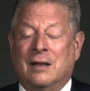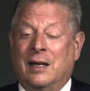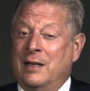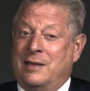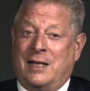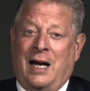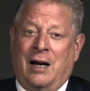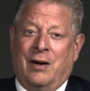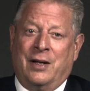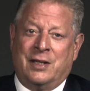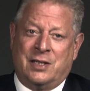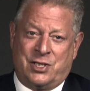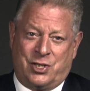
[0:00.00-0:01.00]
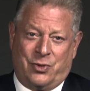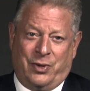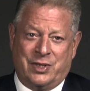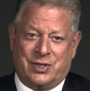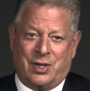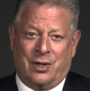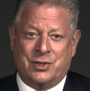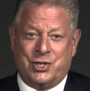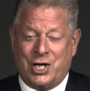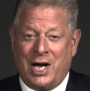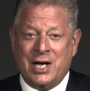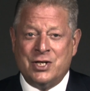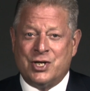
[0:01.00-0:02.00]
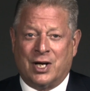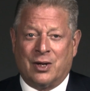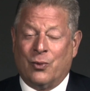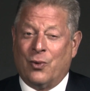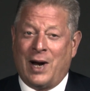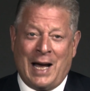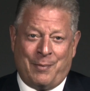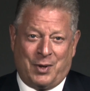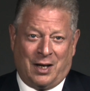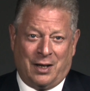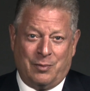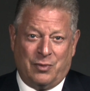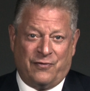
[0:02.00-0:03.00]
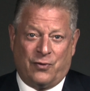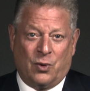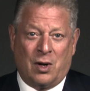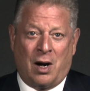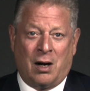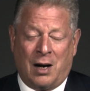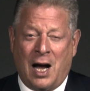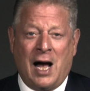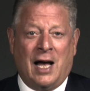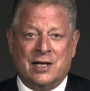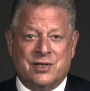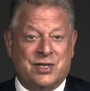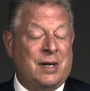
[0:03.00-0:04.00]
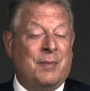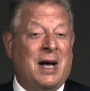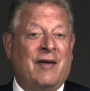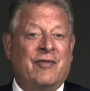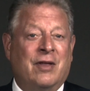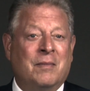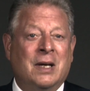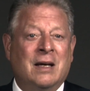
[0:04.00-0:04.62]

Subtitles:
Entire industries are changing rapidly before our eyes, some of them